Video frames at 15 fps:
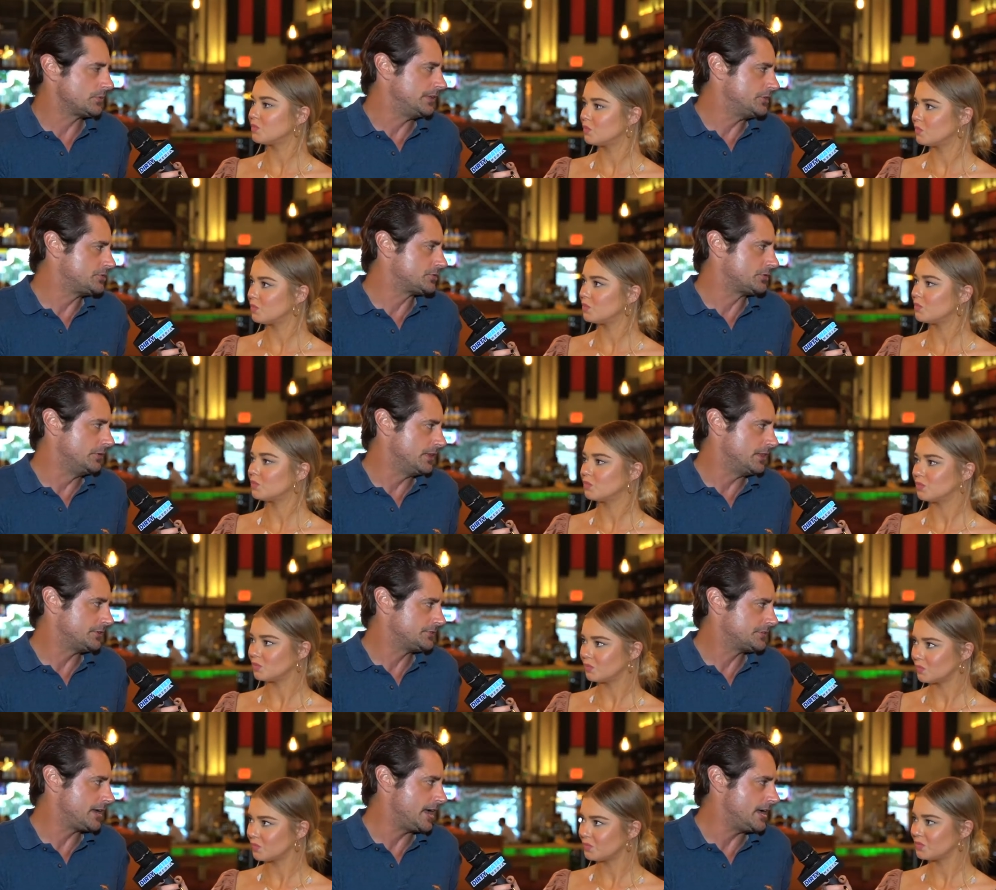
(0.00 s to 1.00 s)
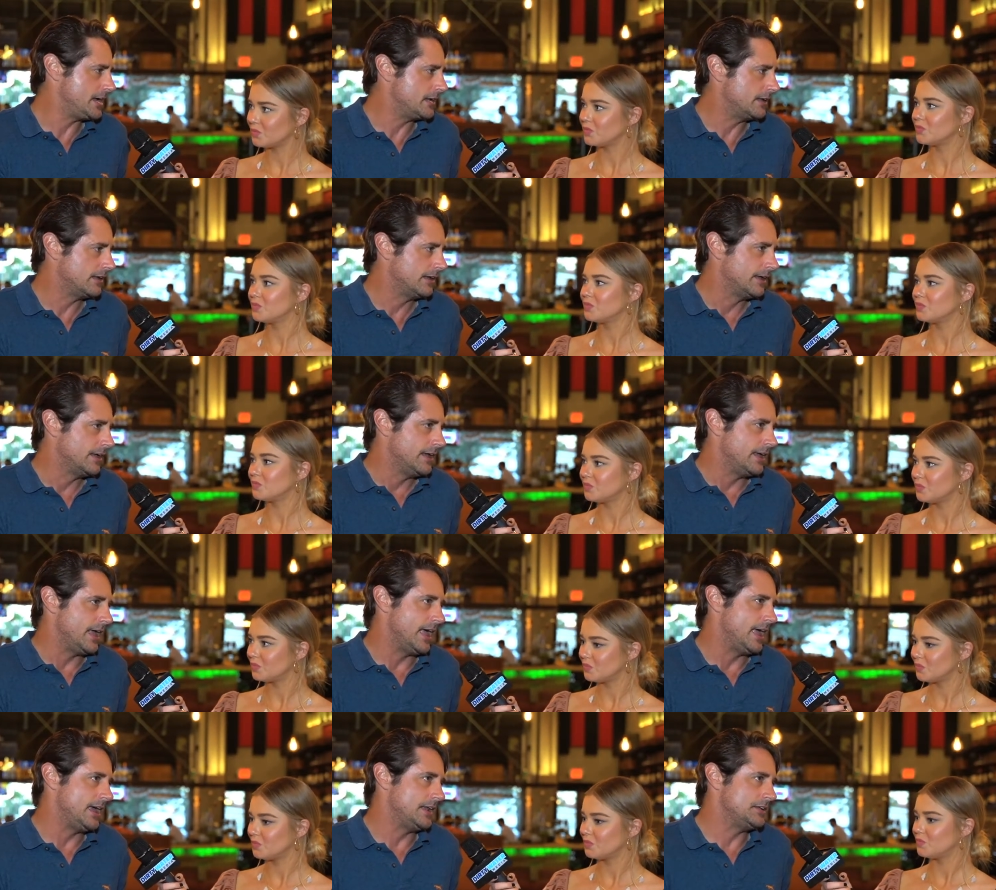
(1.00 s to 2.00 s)
Speaker 1: really true to the state.
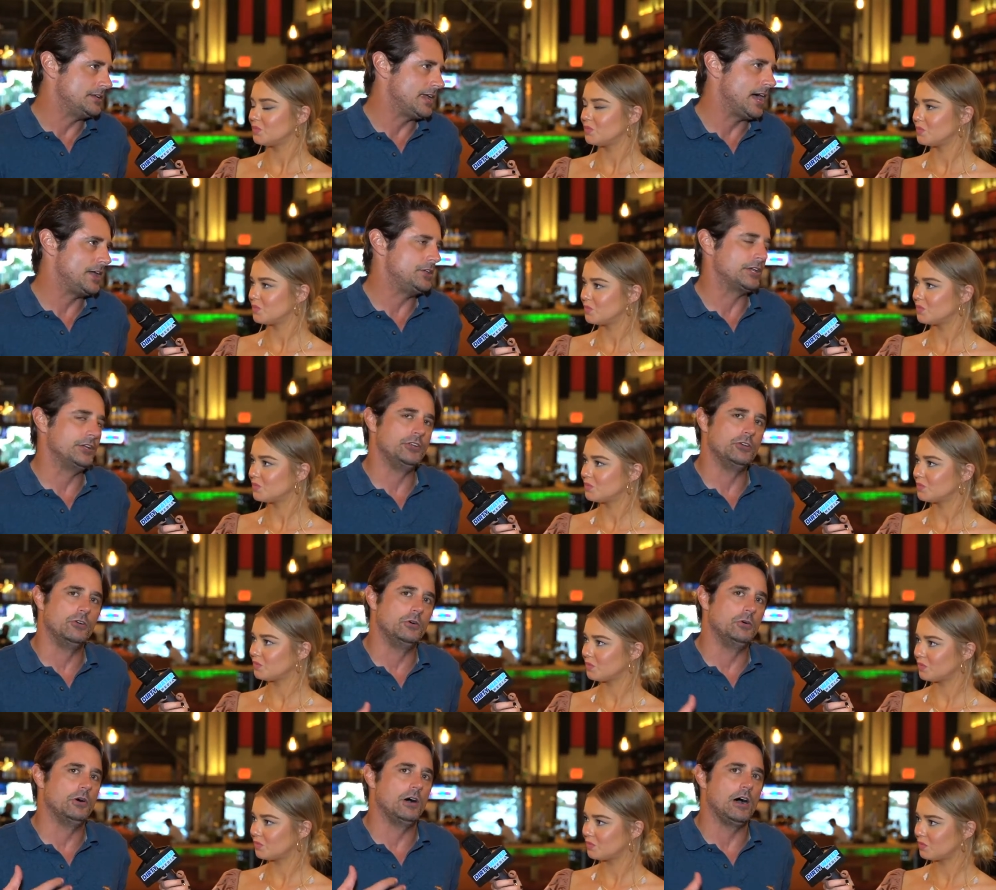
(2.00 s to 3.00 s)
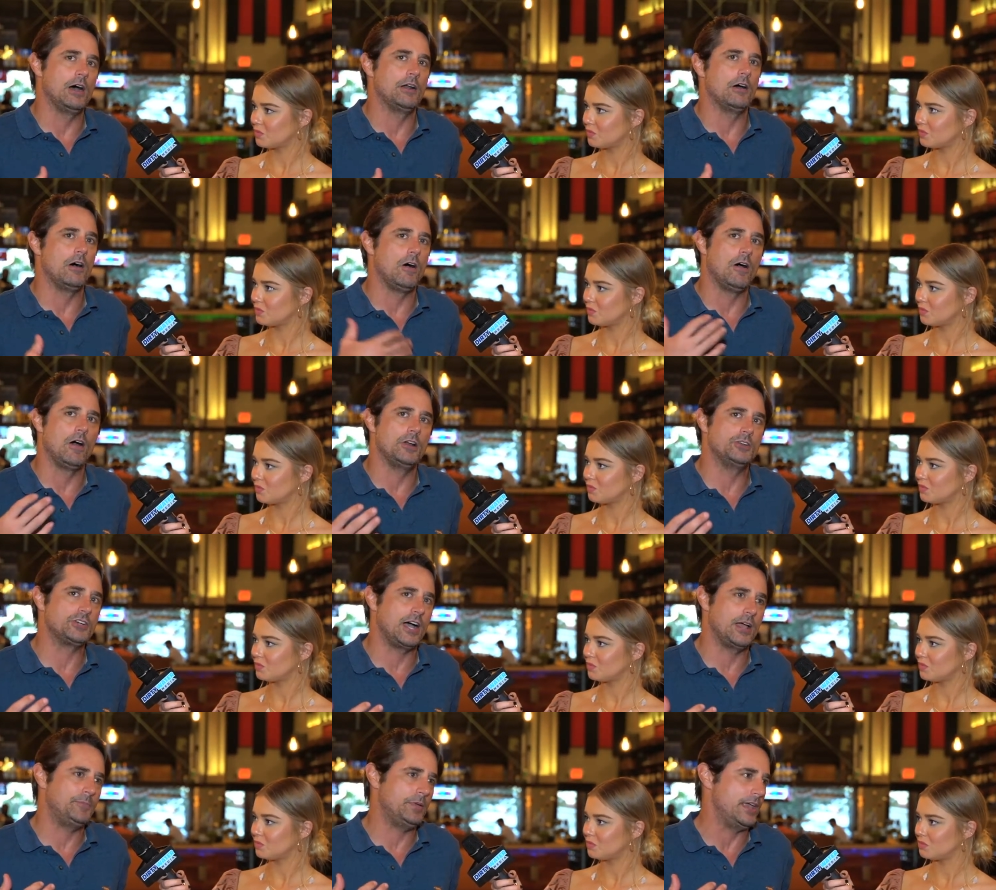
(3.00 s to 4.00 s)
And yeah, you can do an orange
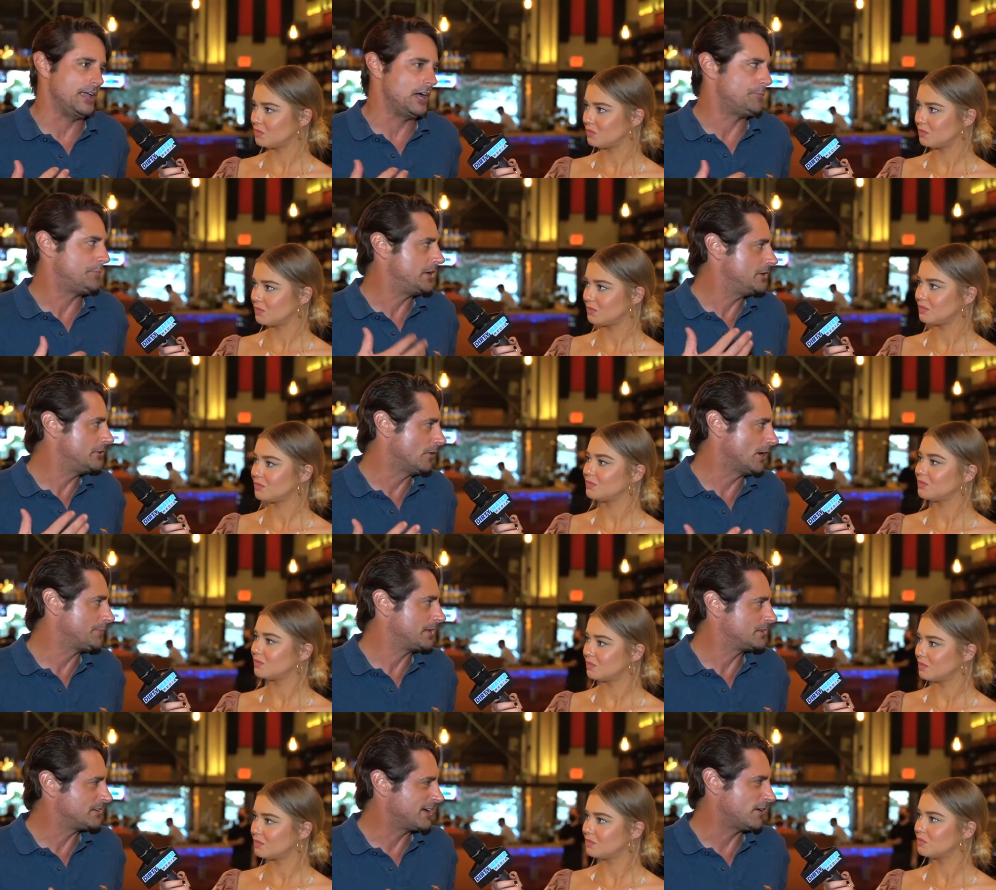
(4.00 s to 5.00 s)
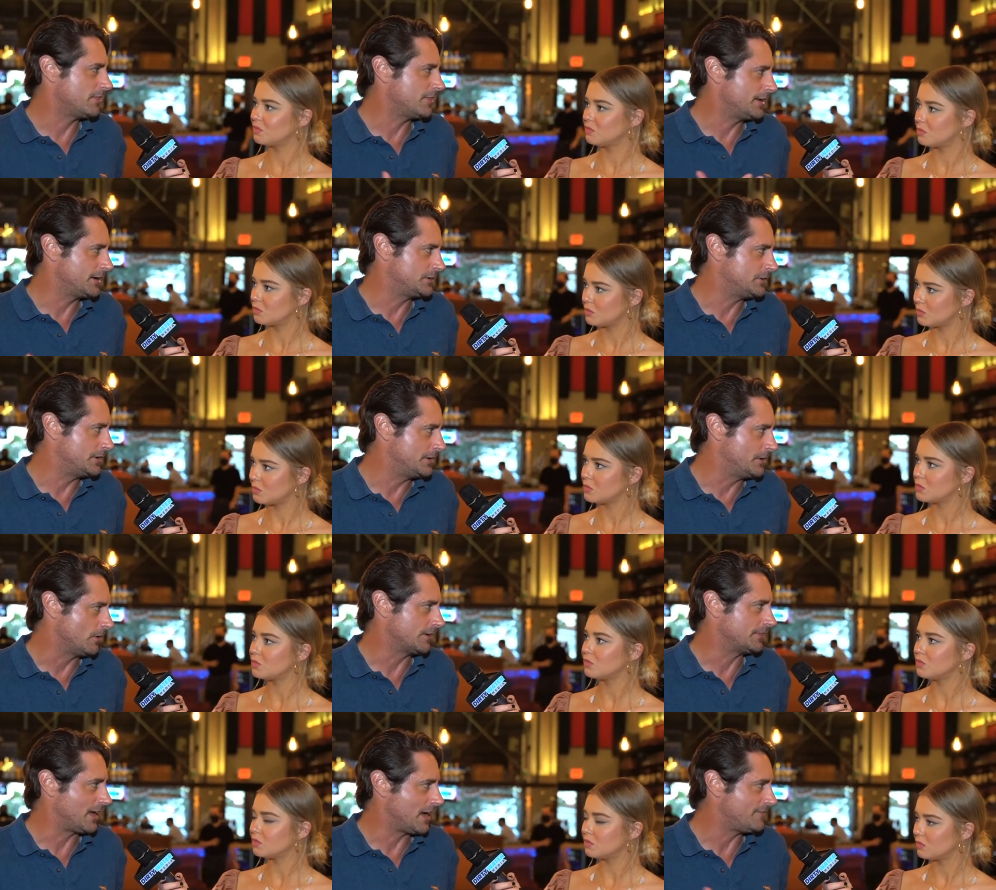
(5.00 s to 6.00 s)
IPA up in New York, but it's not authentic to New
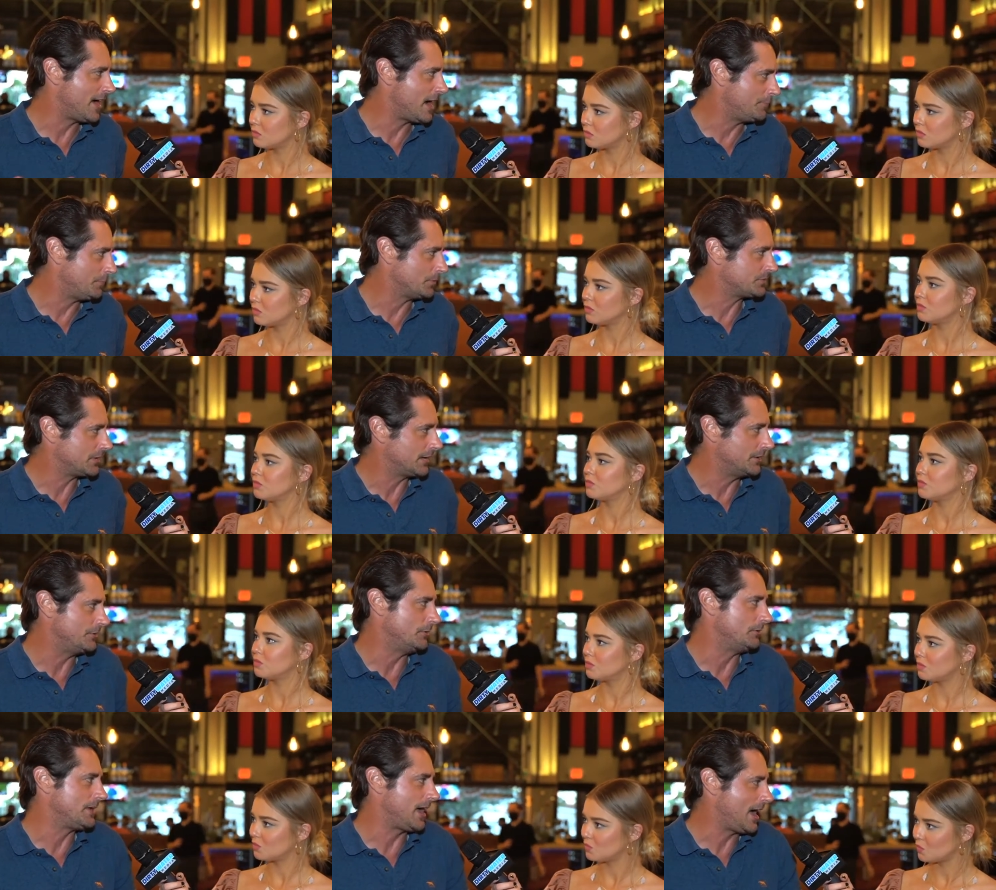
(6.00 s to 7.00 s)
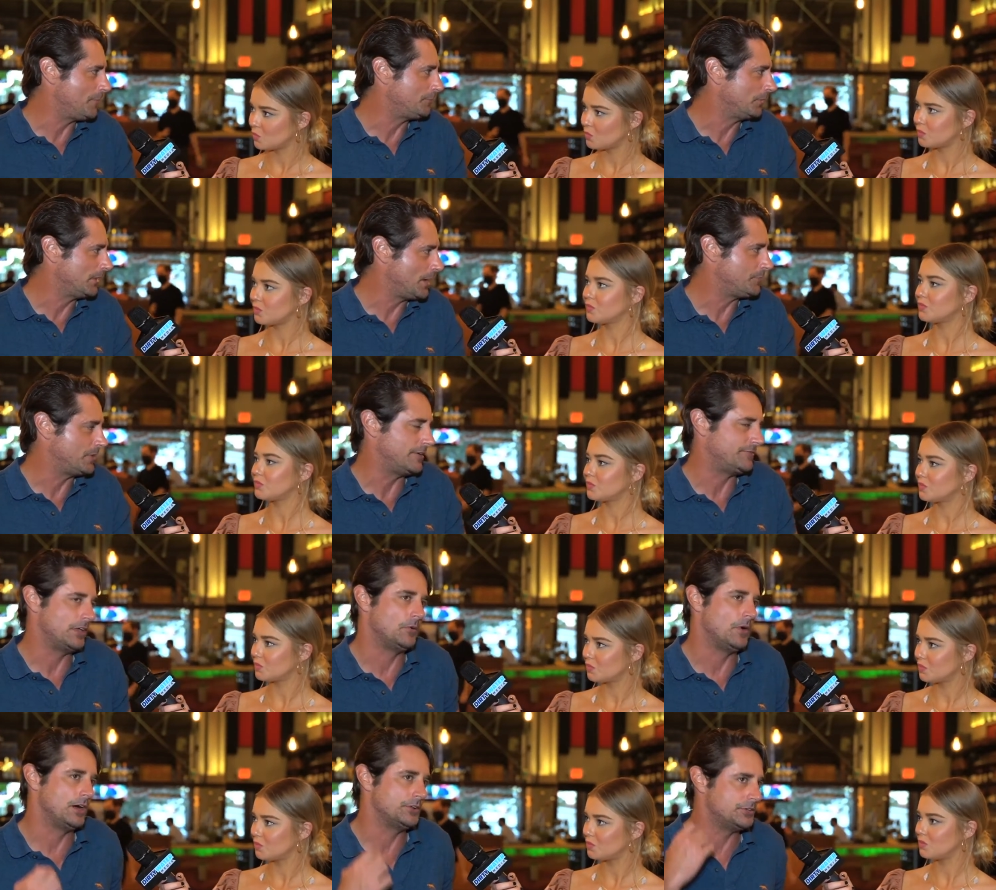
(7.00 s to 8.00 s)
York. They have apples. They can do an apple IPA if they
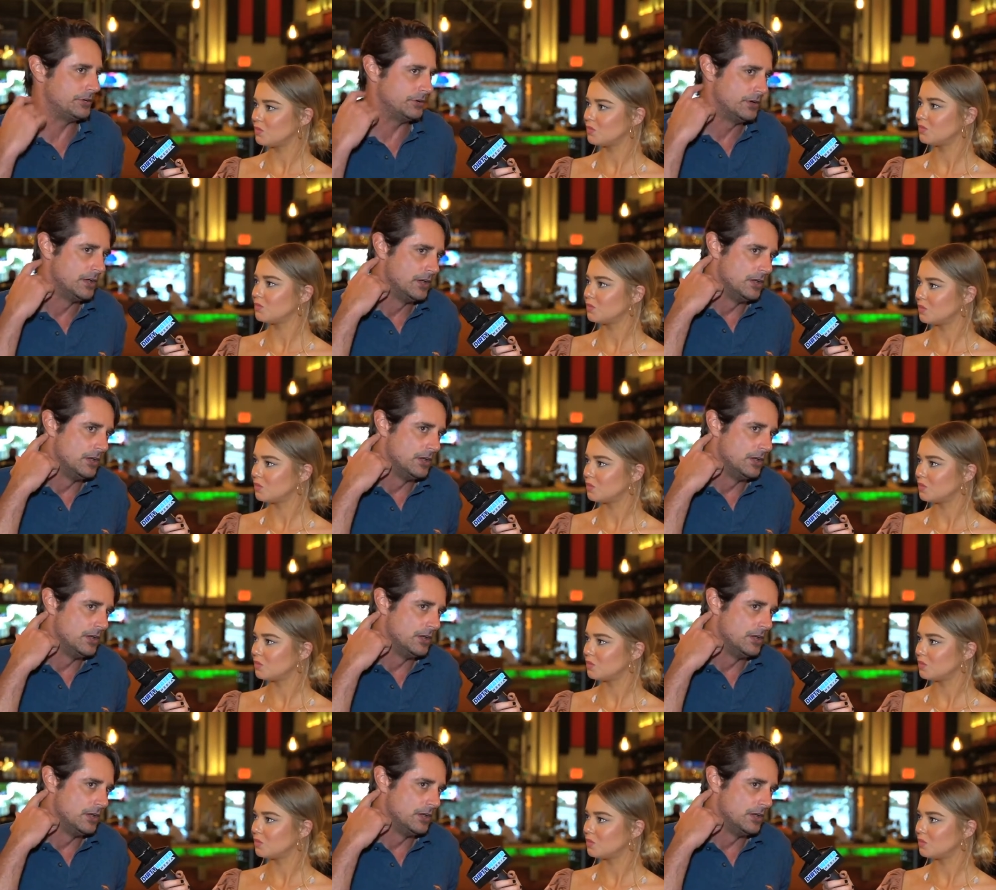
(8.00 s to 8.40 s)
want to.